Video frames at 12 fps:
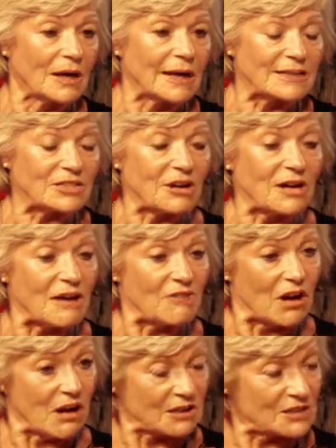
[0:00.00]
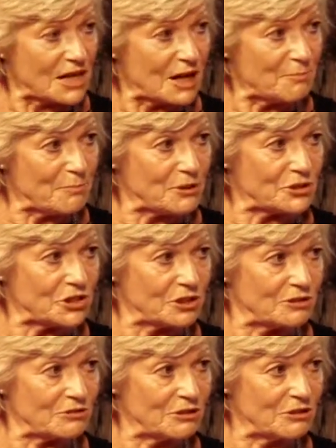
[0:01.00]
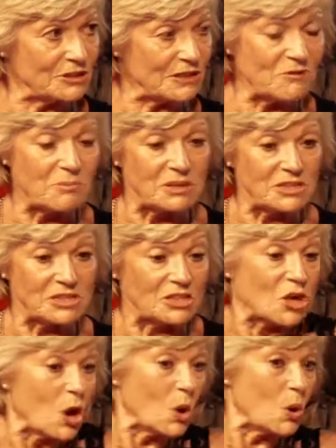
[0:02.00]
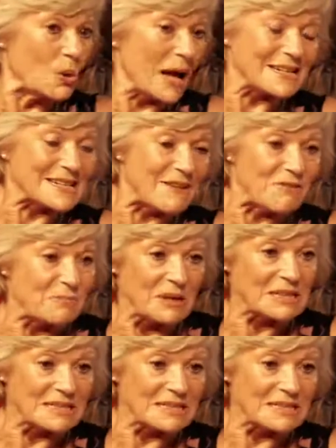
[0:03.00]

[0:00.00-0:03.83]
is going to have a hard time pushing through, because everybody says, oh, that's never been